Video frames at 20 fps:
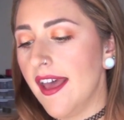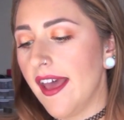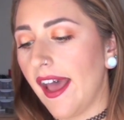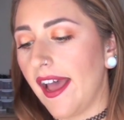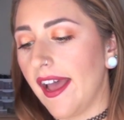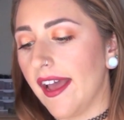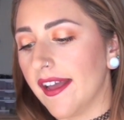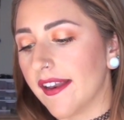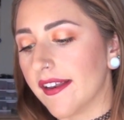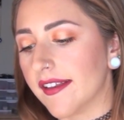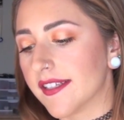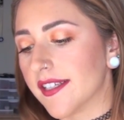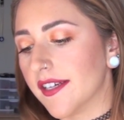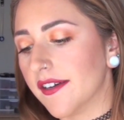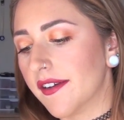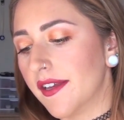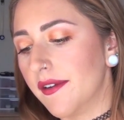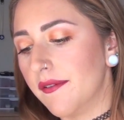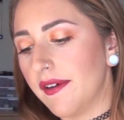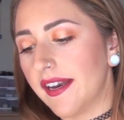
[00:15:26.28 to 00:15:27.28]
And
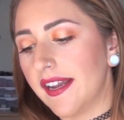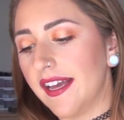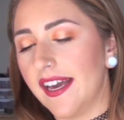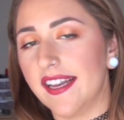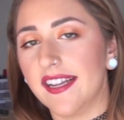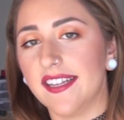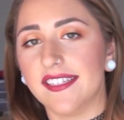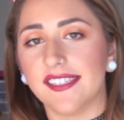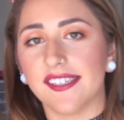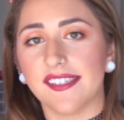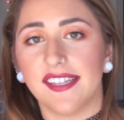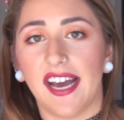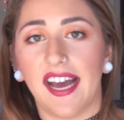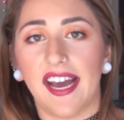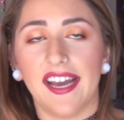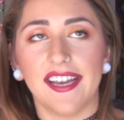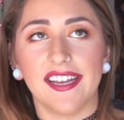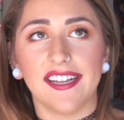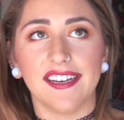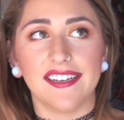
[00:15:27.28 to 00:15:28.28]
so he went ahead and did
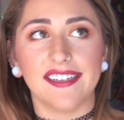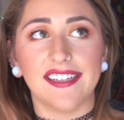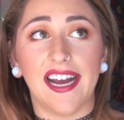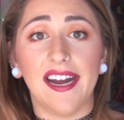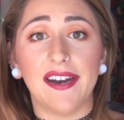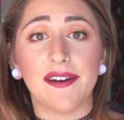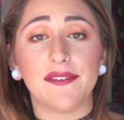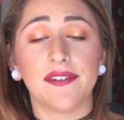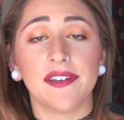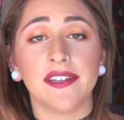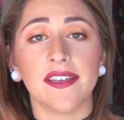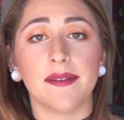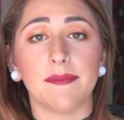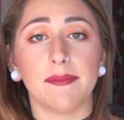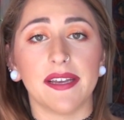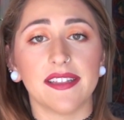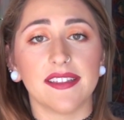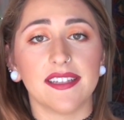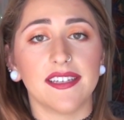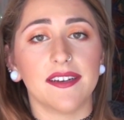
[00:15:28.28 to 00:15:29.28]
that, and that really
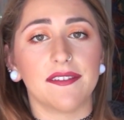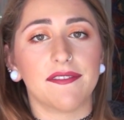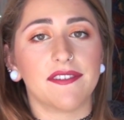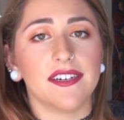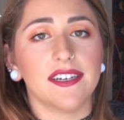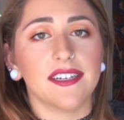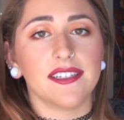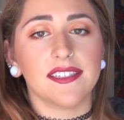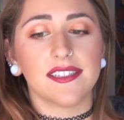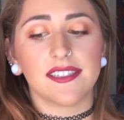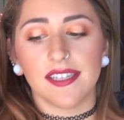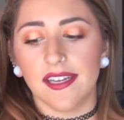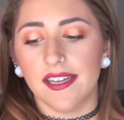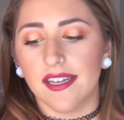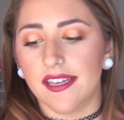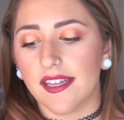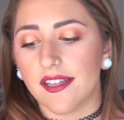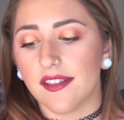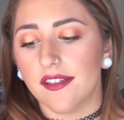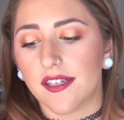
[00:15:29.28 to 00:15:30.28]
made the difference.
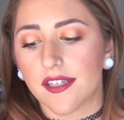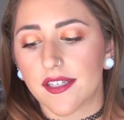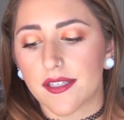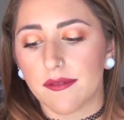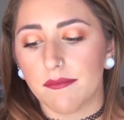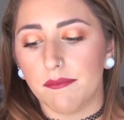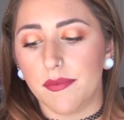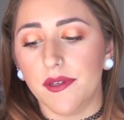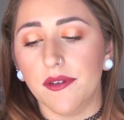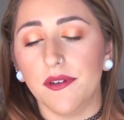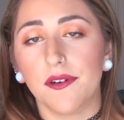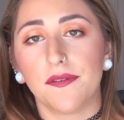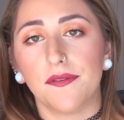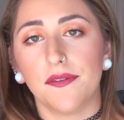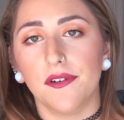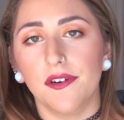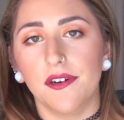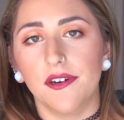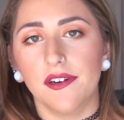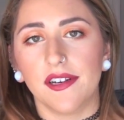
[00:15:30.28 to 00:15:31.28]
And it looks
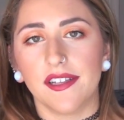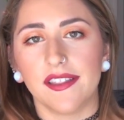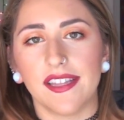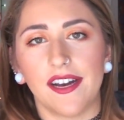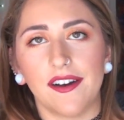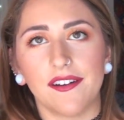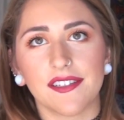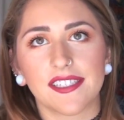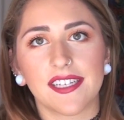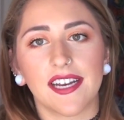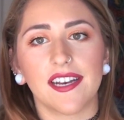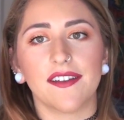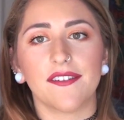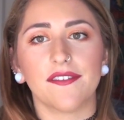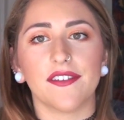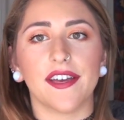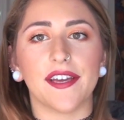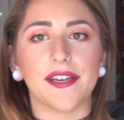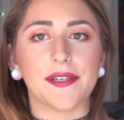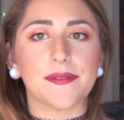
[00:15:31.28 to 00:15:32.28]
beautiful. And that was kind of
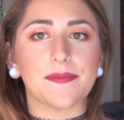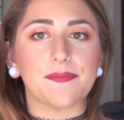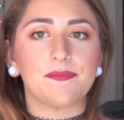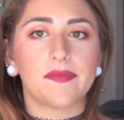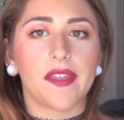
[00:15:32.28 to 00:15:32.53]
like,